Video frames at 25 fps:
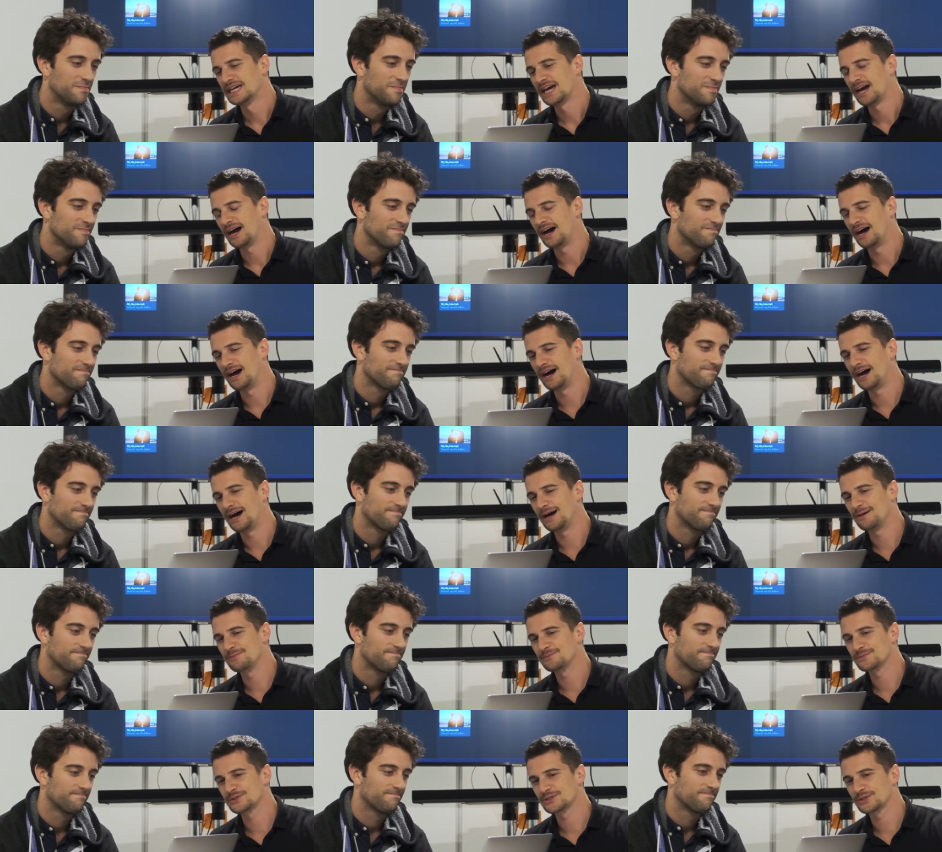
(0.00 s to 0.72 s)
Speaker 1: Yep.
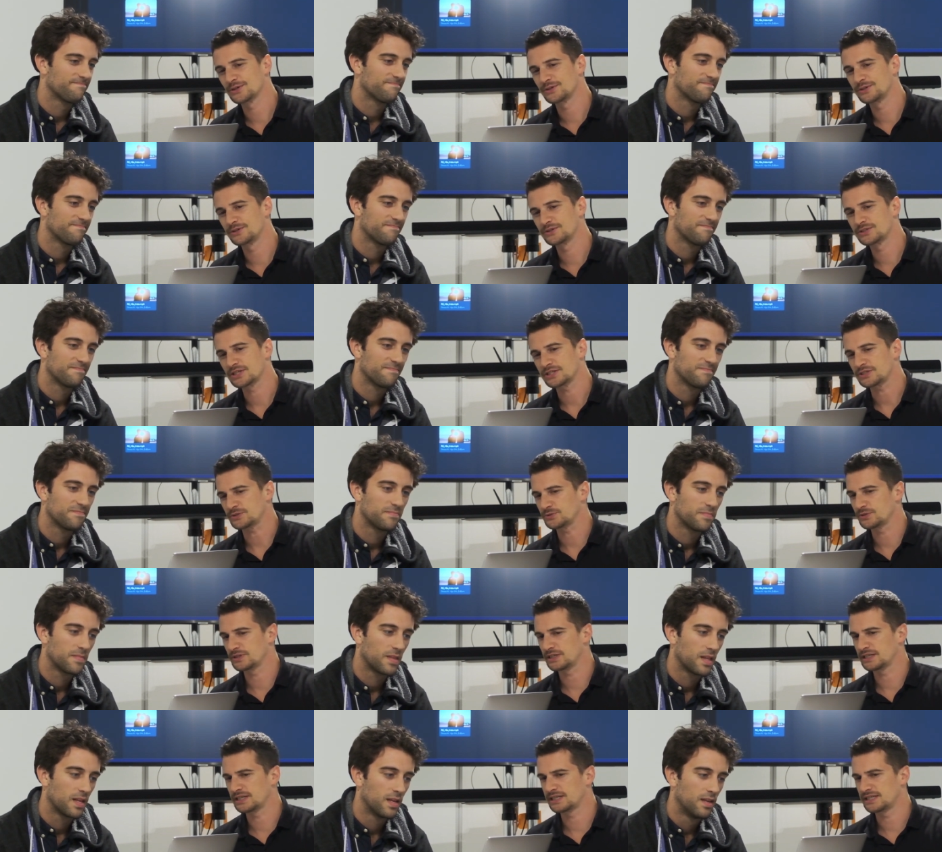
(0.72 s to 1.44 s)
Um, so you just
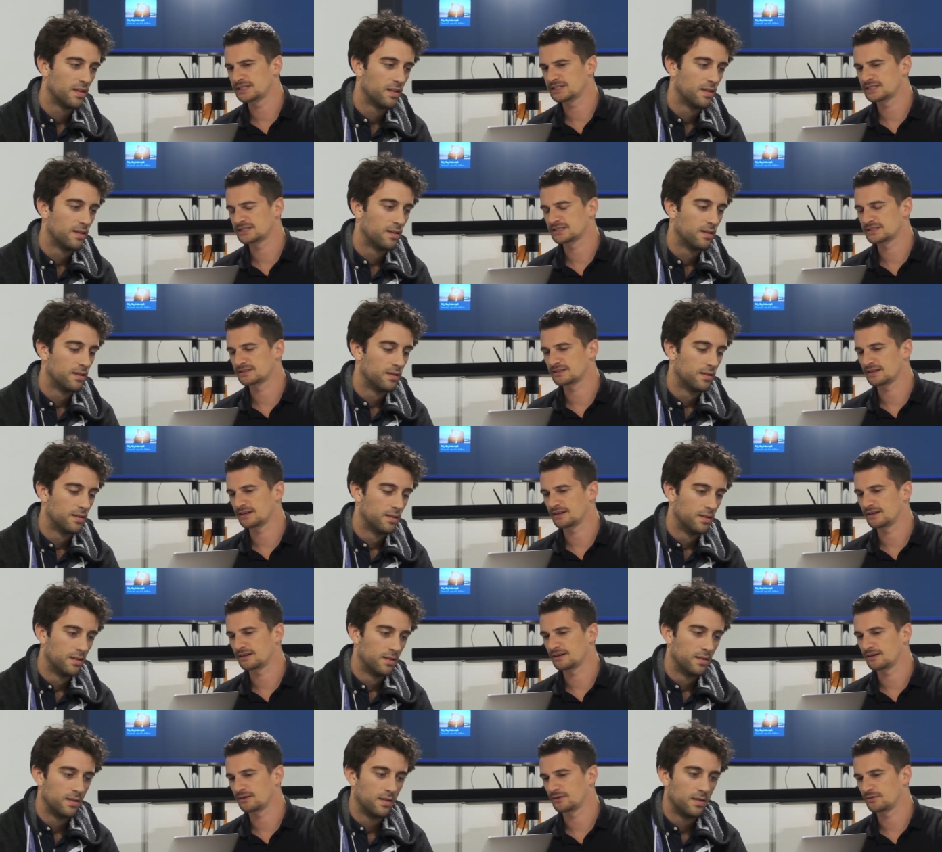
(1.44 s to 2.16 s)
released,
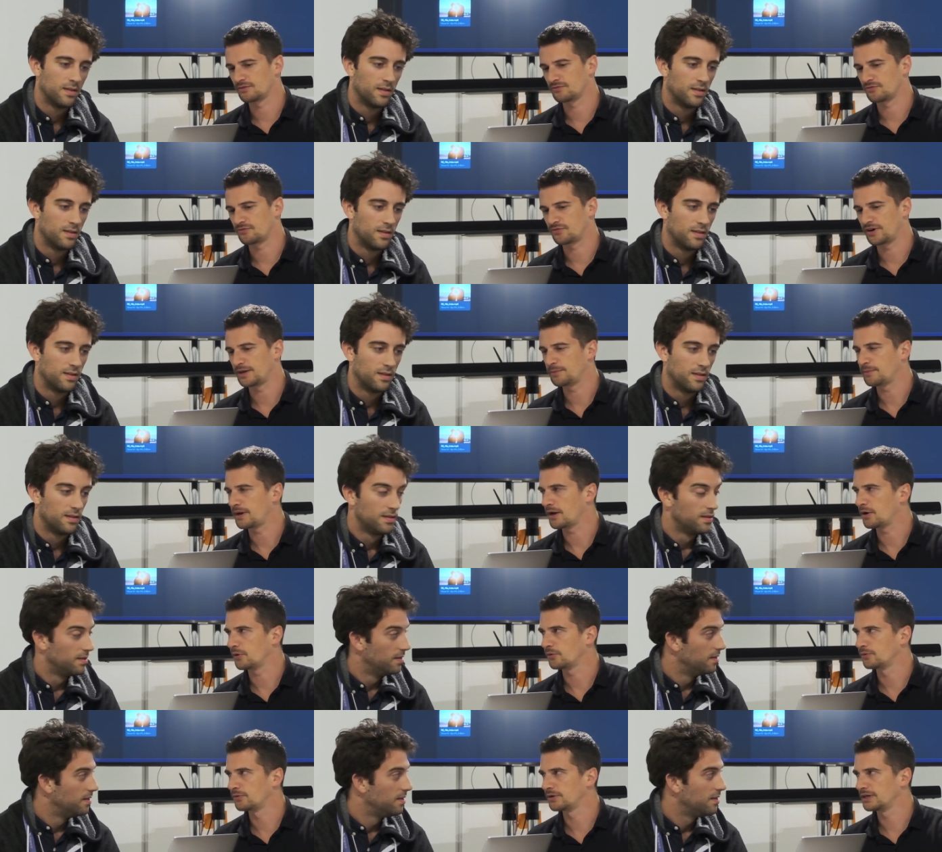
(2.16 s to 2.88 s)
uh,
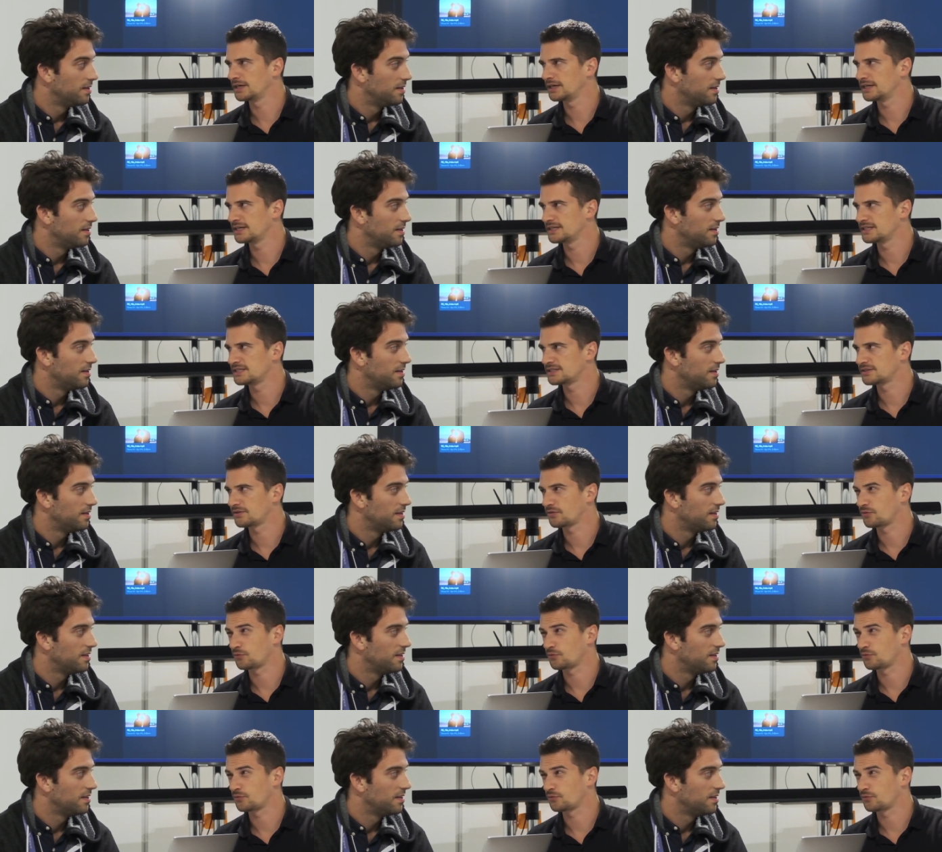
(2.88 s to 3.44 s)
Frame.io release